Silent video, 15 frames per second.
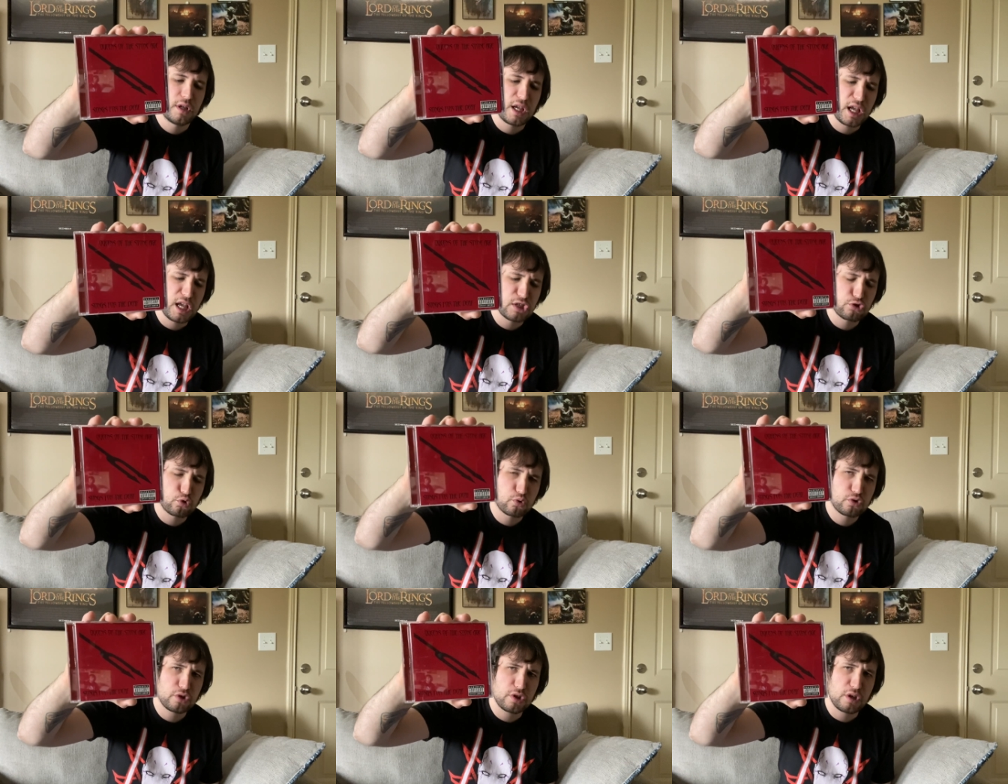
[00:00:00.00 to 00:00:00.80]
As you'll
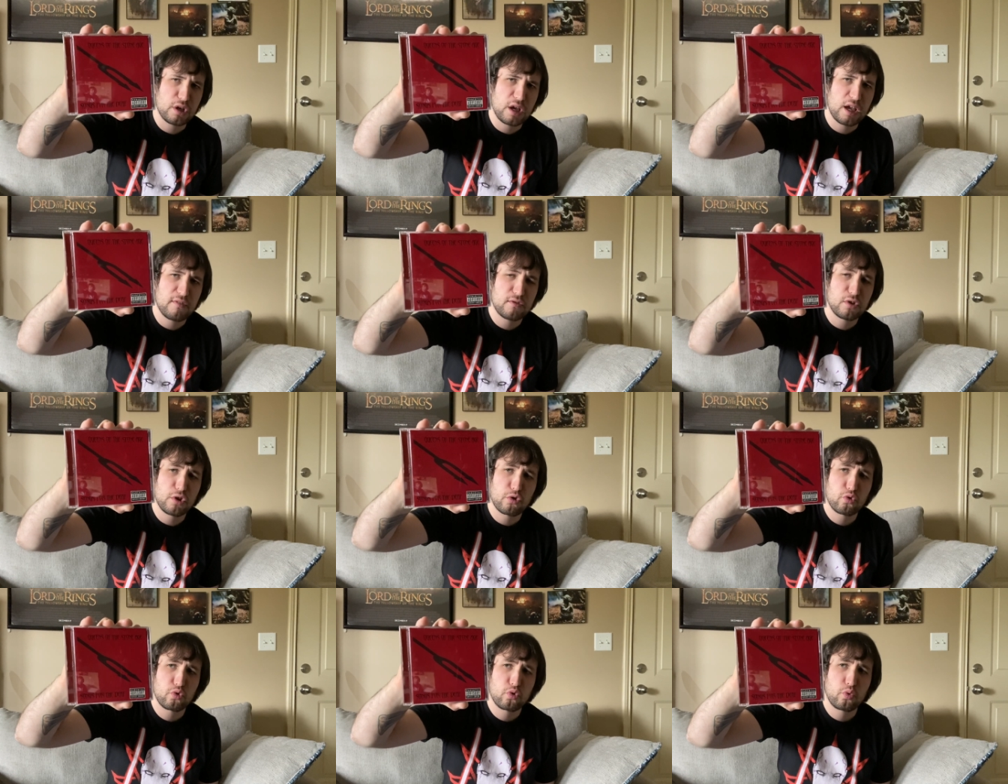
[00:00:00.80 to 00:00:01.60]
see, I have
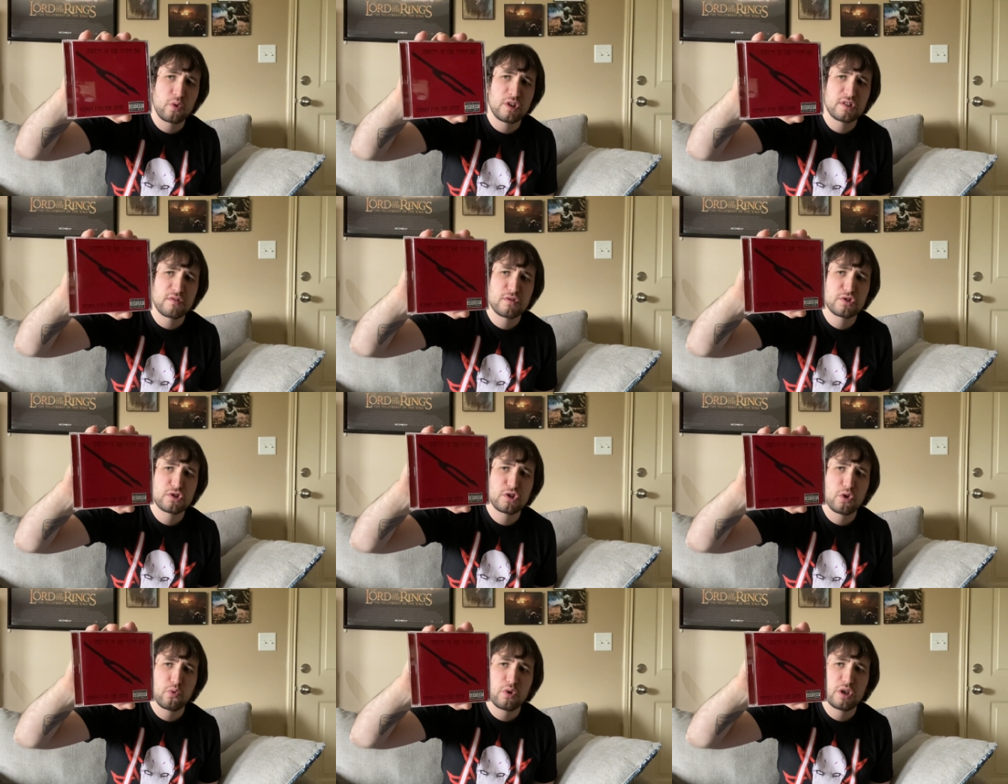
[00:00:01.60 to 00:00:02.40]
another Queens of the
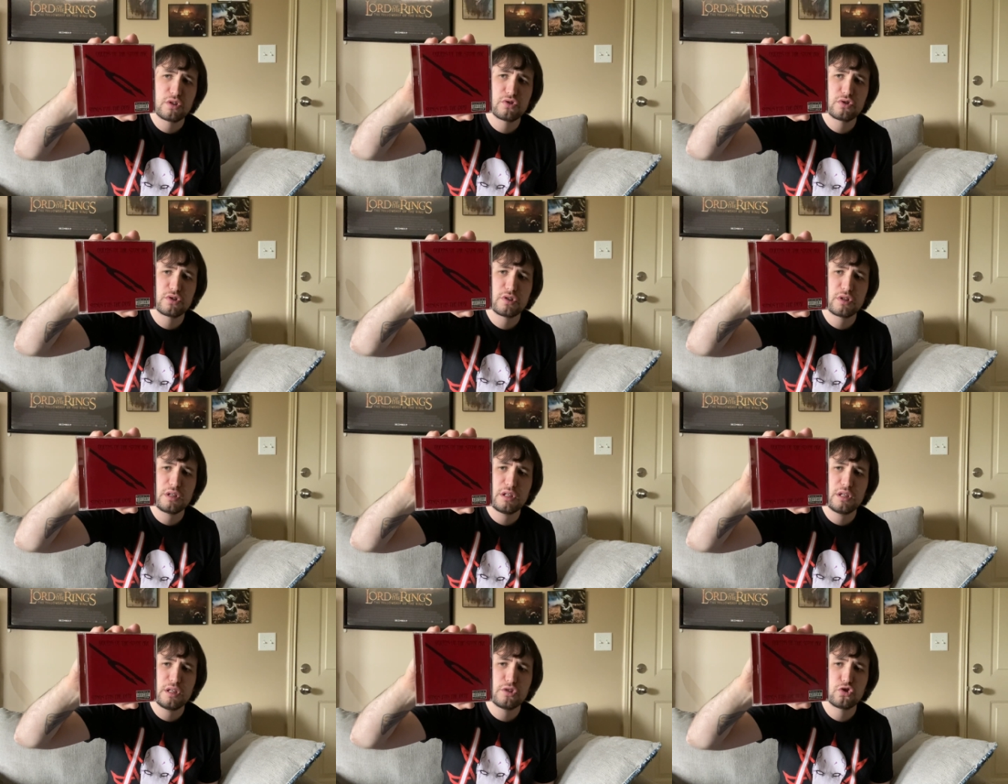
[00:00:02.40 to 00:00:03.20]
Stone Age
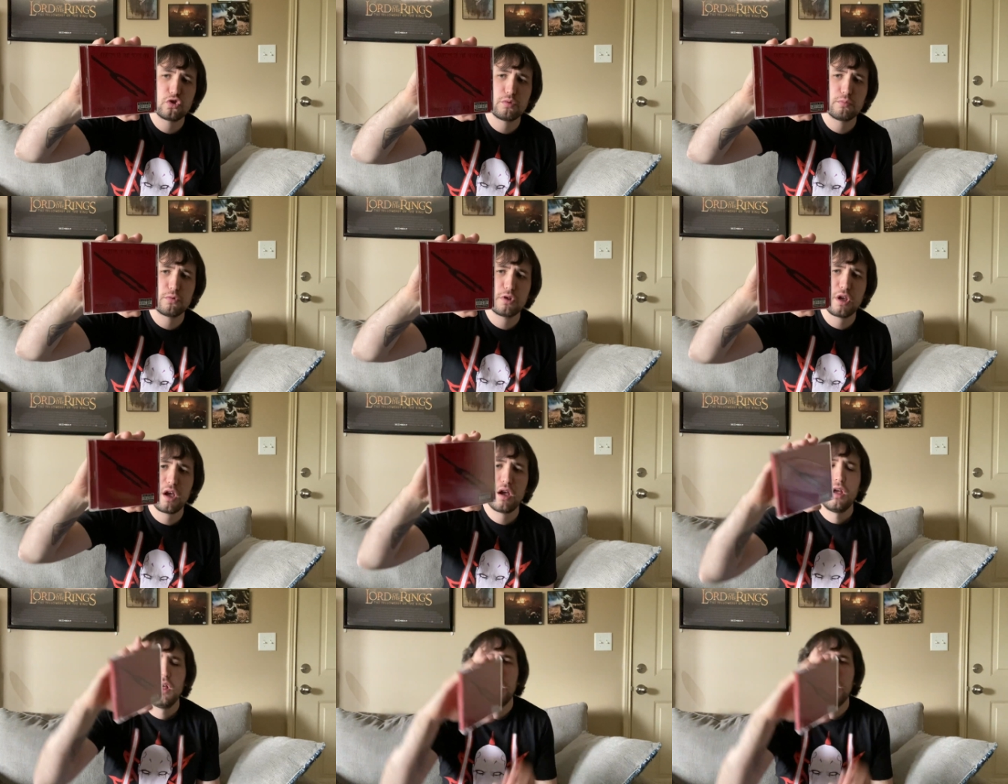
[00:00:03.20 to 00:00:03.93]
CD soon, but yeah.